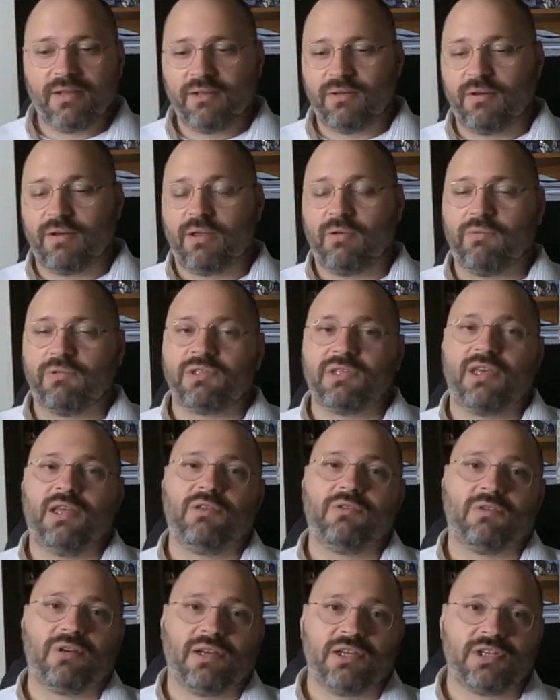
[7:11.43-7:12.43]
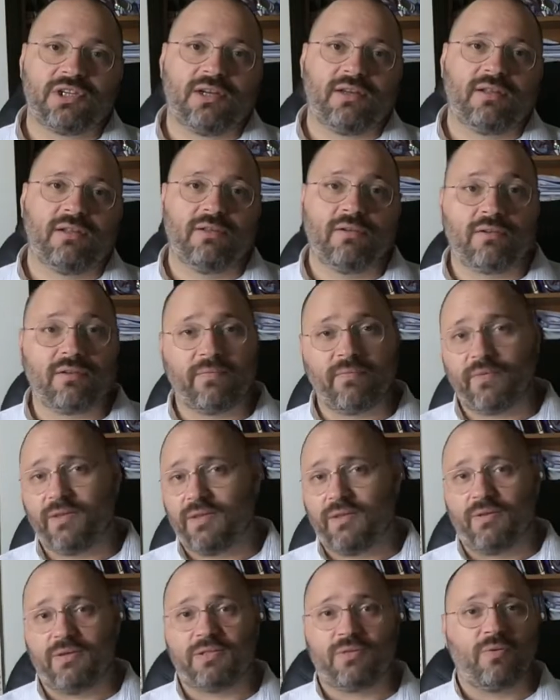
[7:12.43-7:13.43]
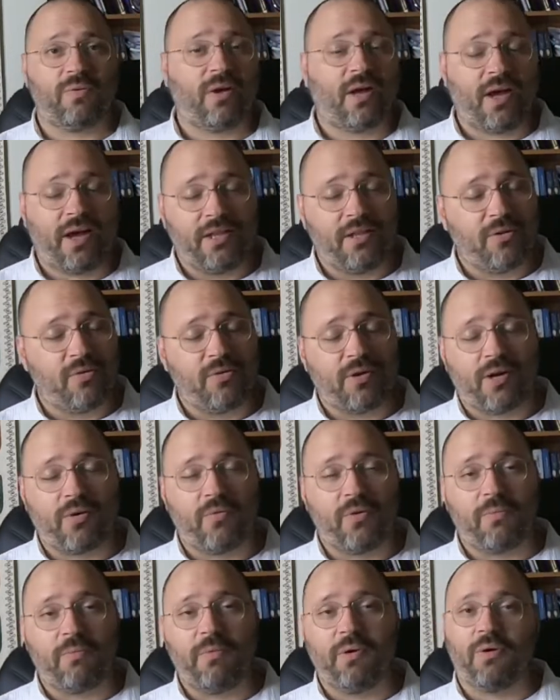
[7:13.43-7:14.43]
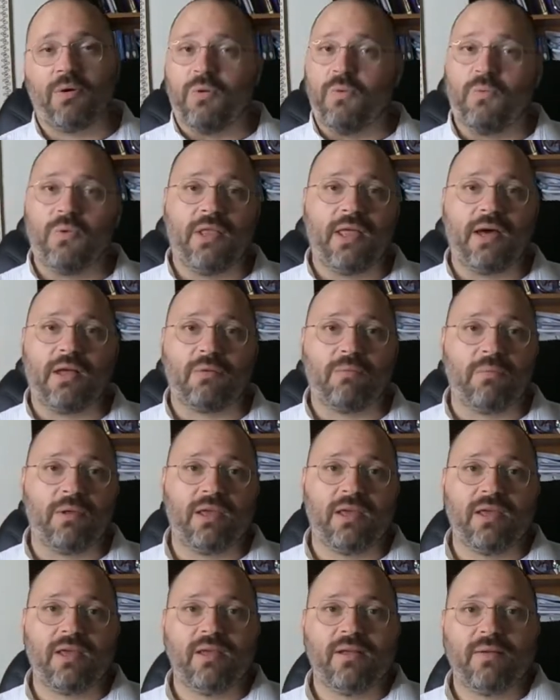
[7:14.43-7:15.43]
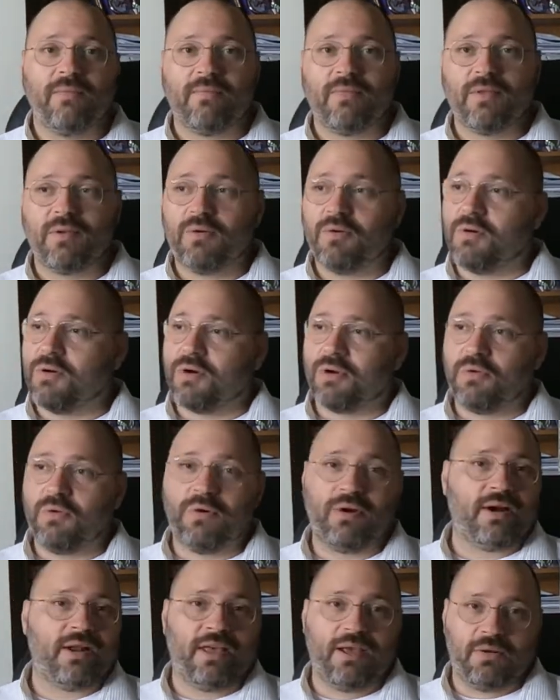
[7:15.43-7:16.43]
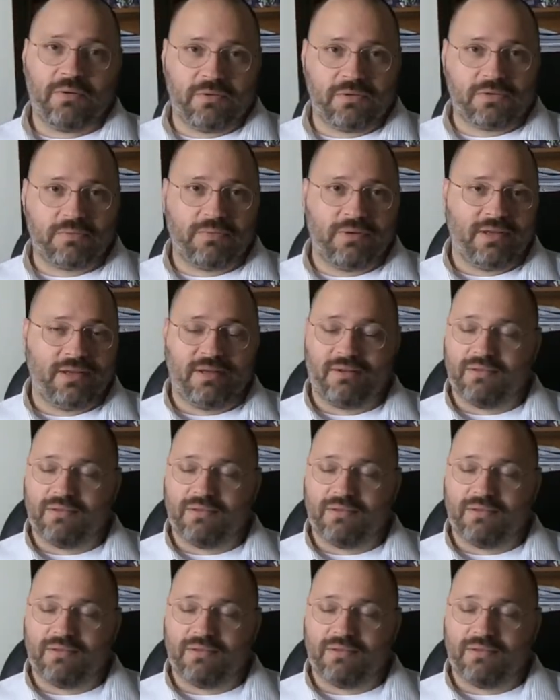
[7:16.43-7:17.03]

Turkey will say to Russia, look, it's either you are with me or without me, or you are across me.